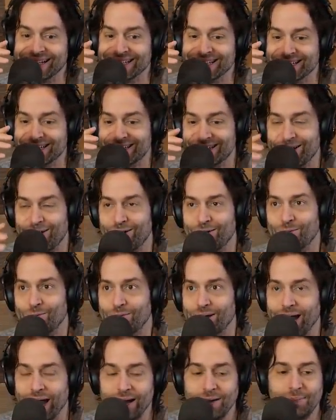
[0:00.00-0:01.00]

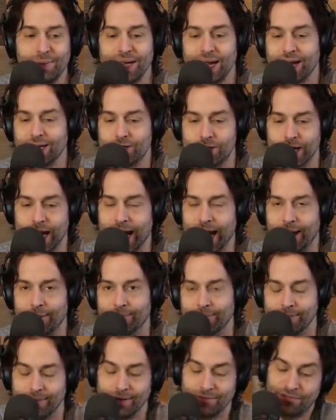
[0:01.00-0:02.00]
So, NBA
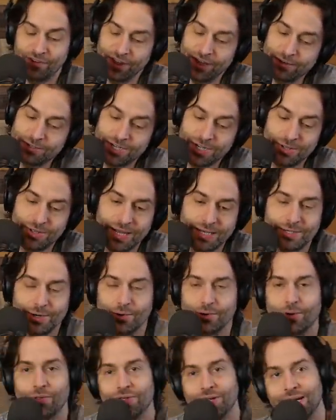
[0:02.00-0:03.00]
Jam. For those of you that
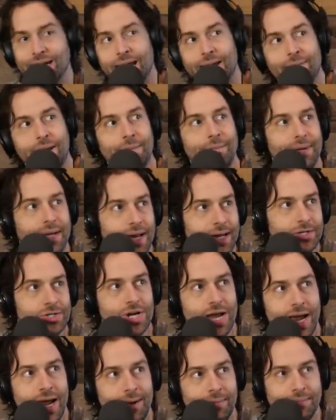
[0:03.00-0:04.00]
don't know the game NBA
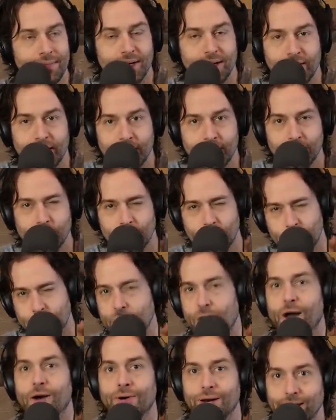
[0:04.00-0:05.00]
Jam,
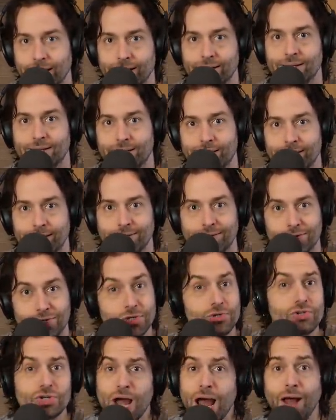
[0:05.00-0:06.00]
sorry. Because
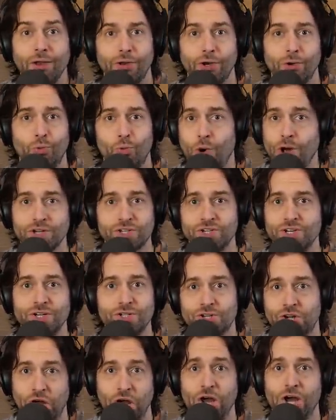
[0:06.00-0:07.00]
your childhood wasn't
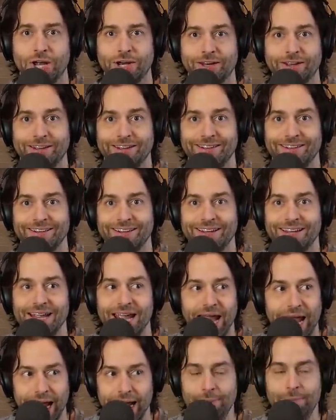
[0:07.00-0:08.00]
as good.
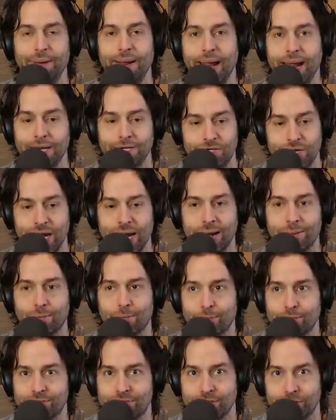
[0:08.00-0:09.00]
NBA Jam
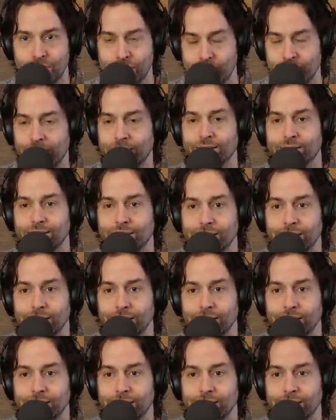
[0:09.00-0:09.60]
was the shit.